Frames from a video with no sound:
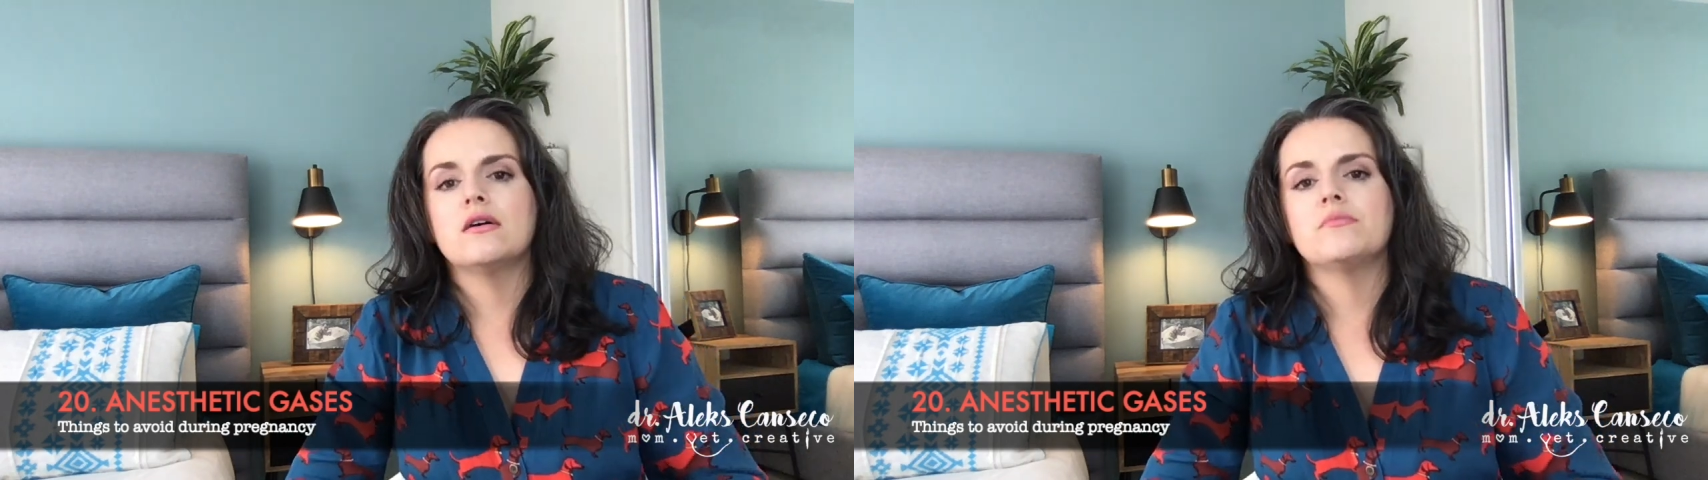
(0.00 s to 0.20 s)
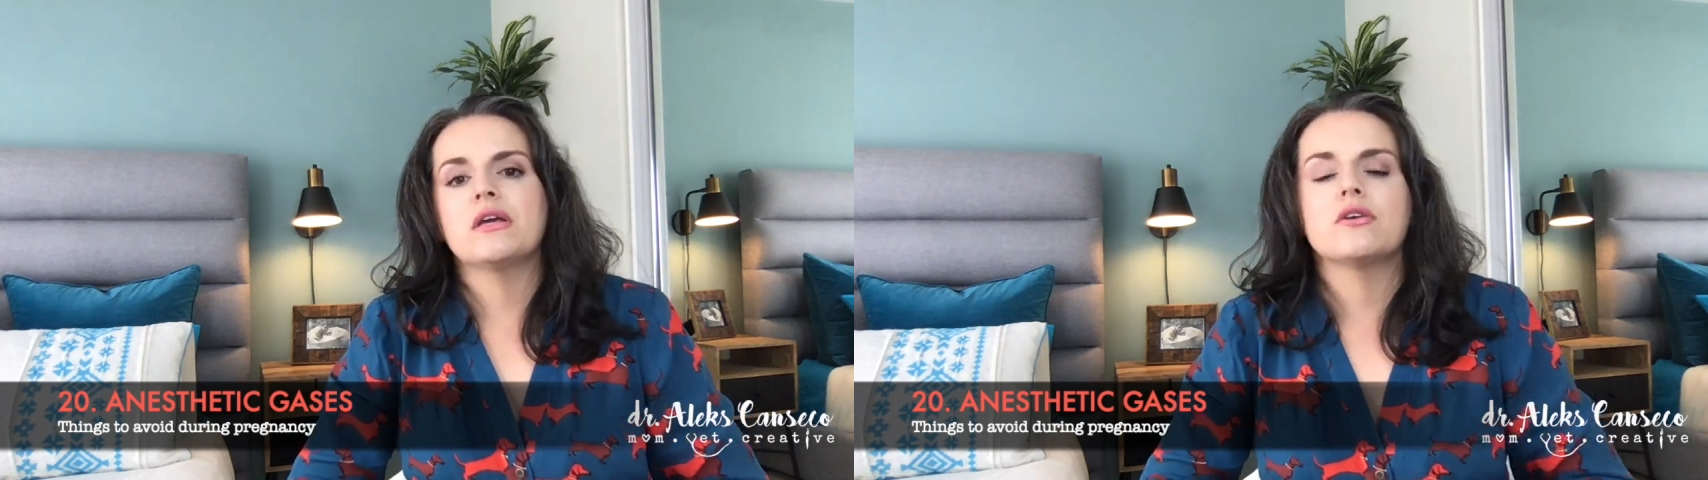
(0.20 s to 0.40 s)

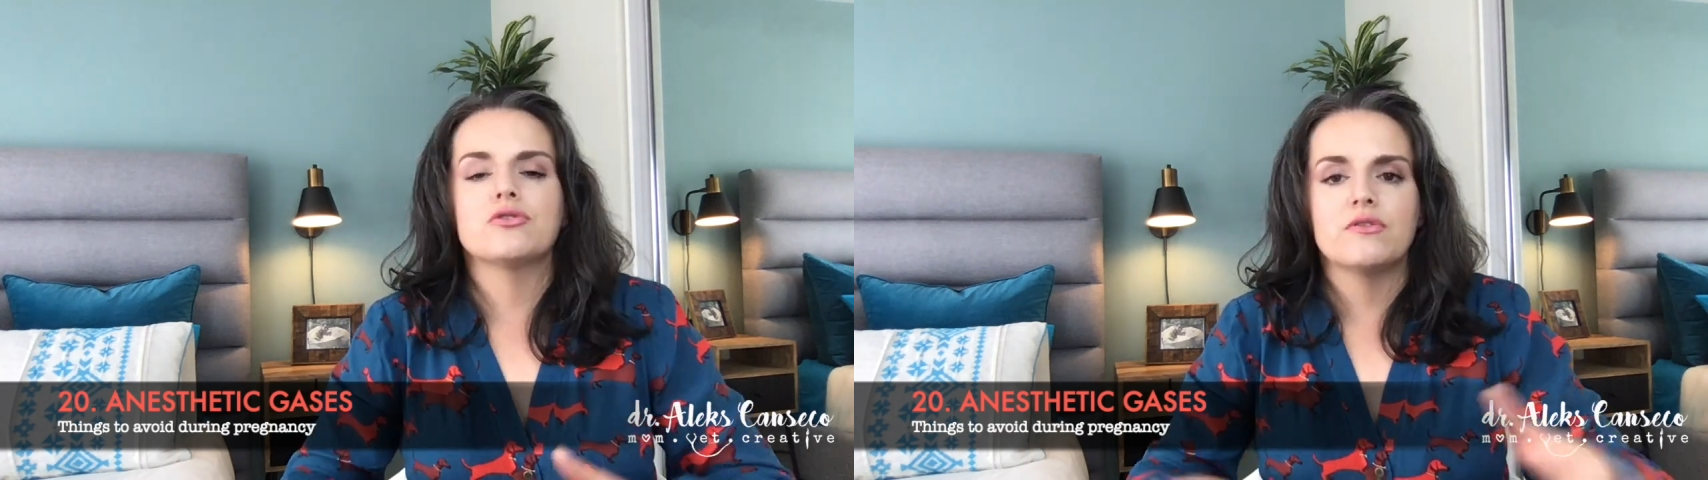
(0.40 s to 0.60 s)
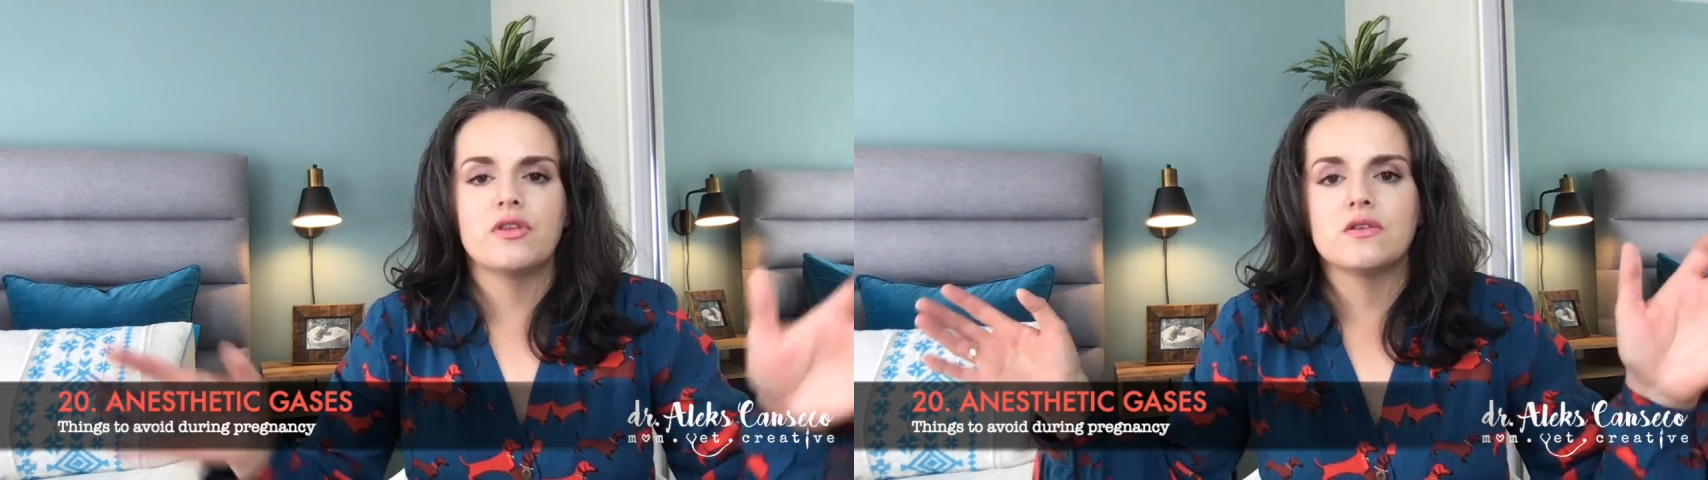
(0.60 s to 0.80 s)
making
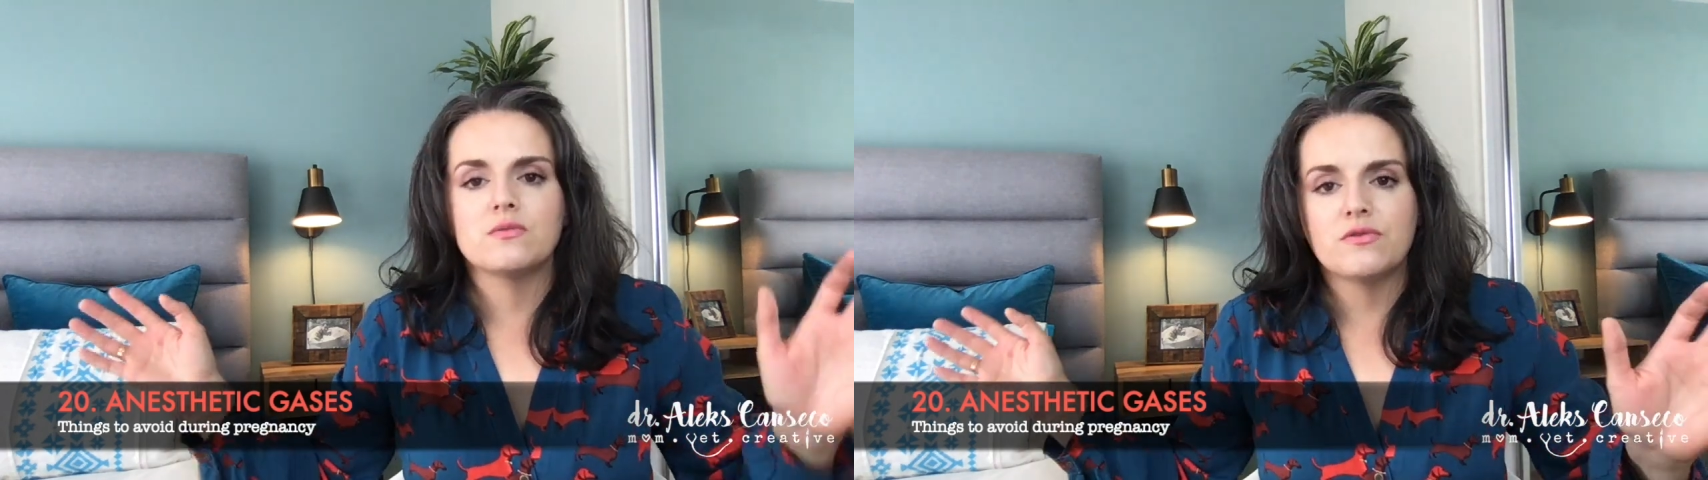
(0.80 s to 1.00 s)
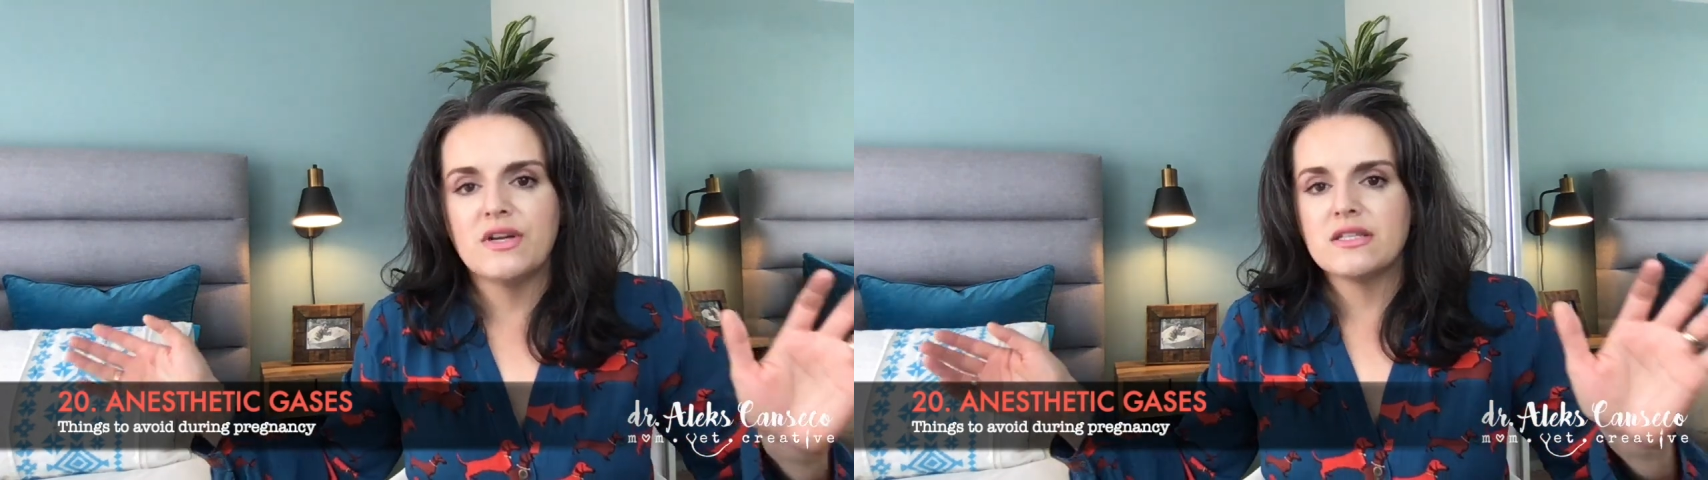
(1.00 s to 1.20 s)
sure everything's
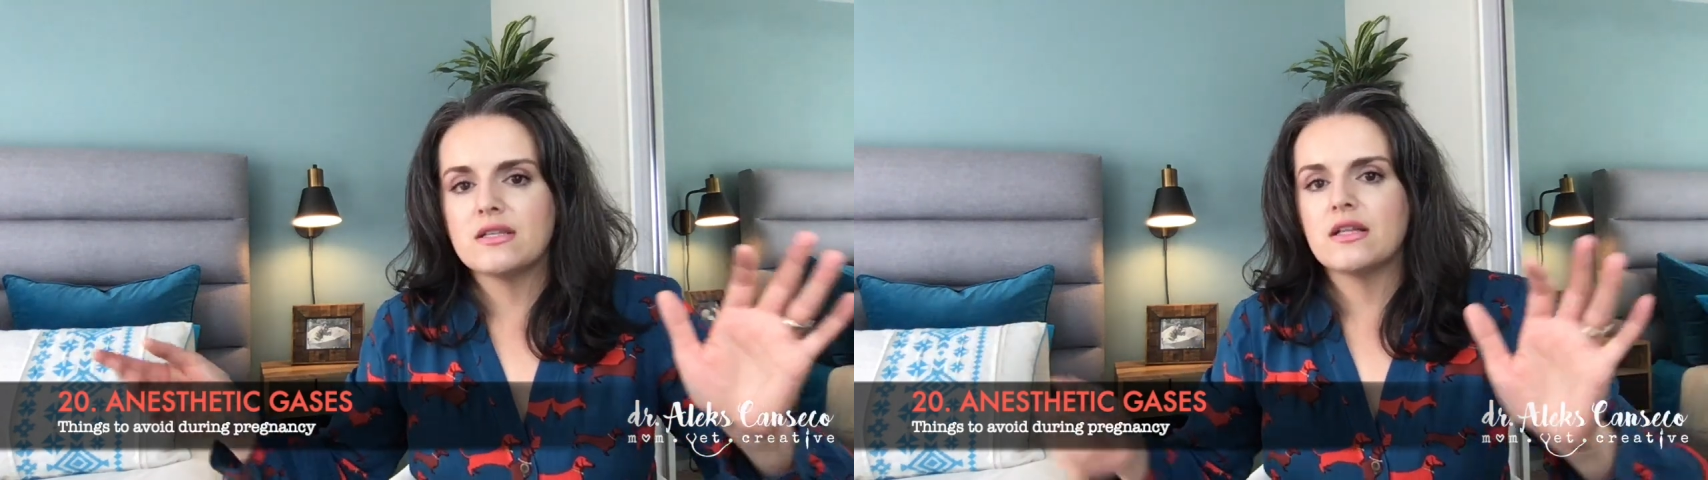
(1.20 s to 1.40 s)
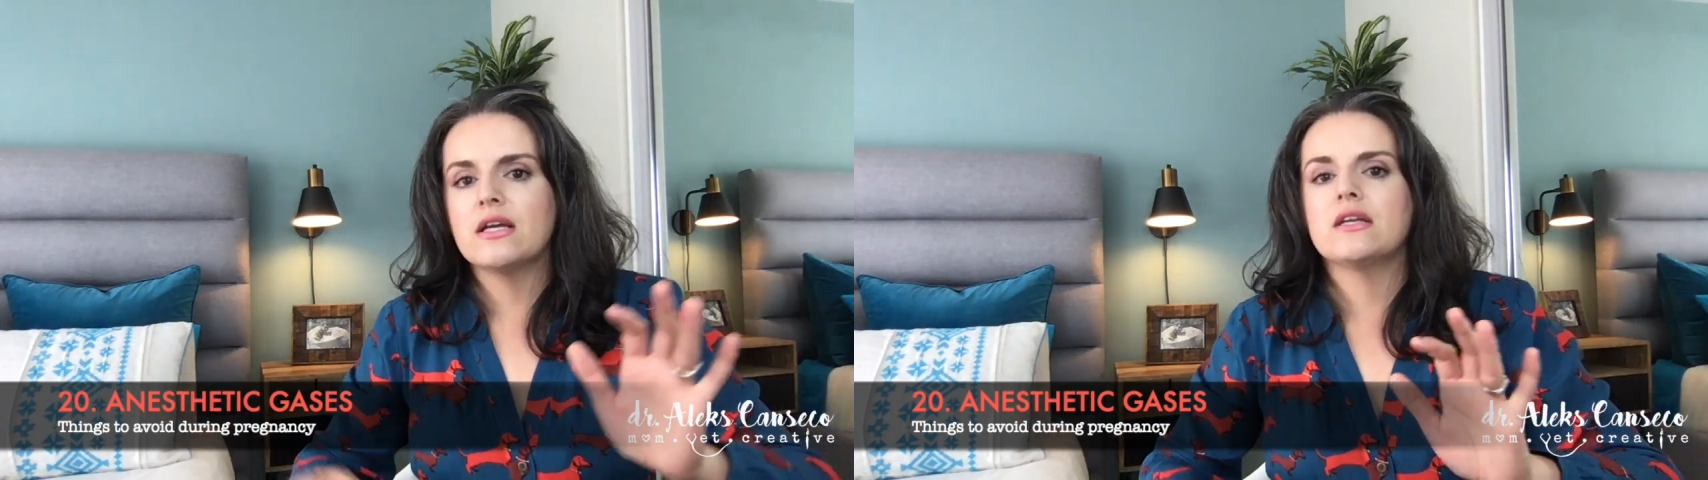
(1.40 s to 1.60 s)
well
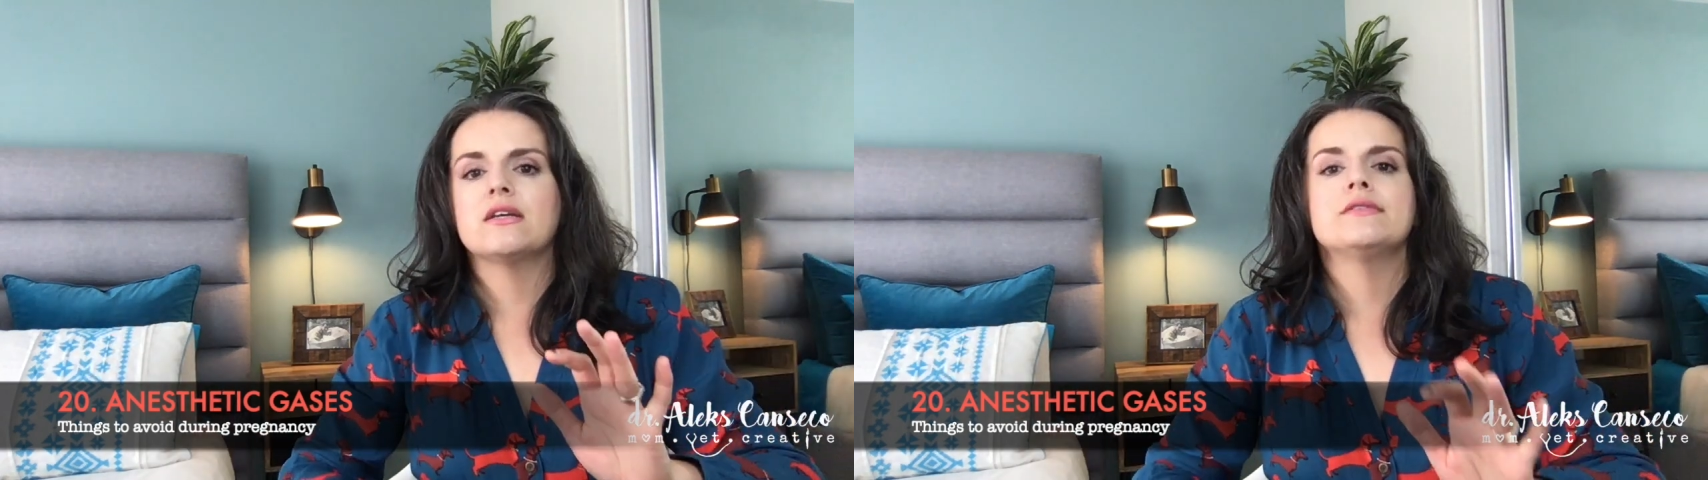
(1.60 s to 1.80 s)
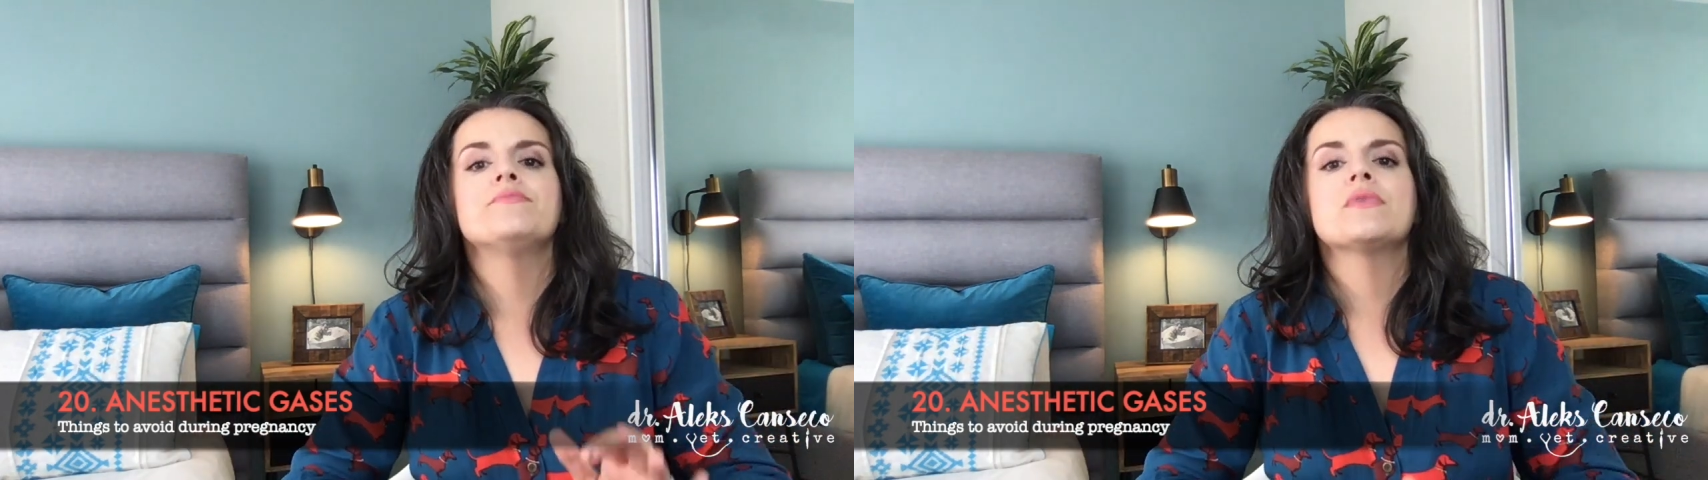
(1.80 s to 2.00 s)
ventilated.